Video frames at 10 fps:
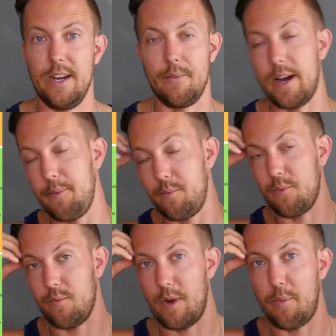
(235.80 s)
my
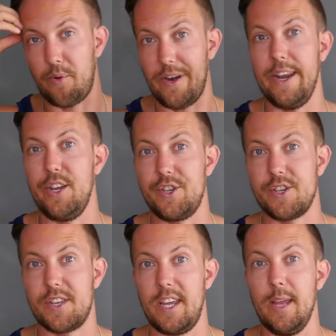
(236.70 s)
my brain
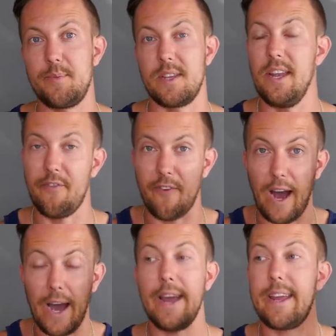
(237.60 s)
just keeps. If
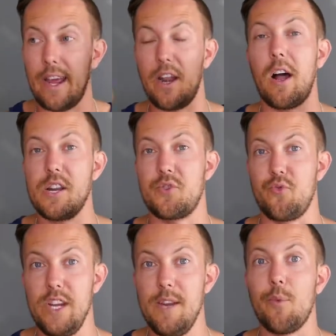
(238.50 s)
I cannot
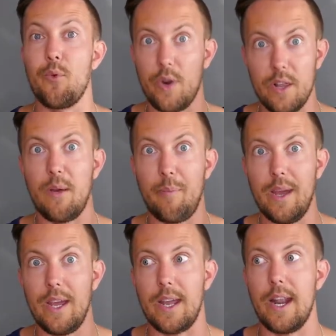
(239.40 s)
dream really
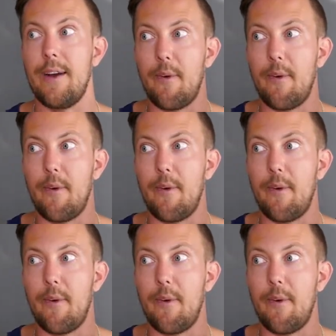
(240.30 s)
big and have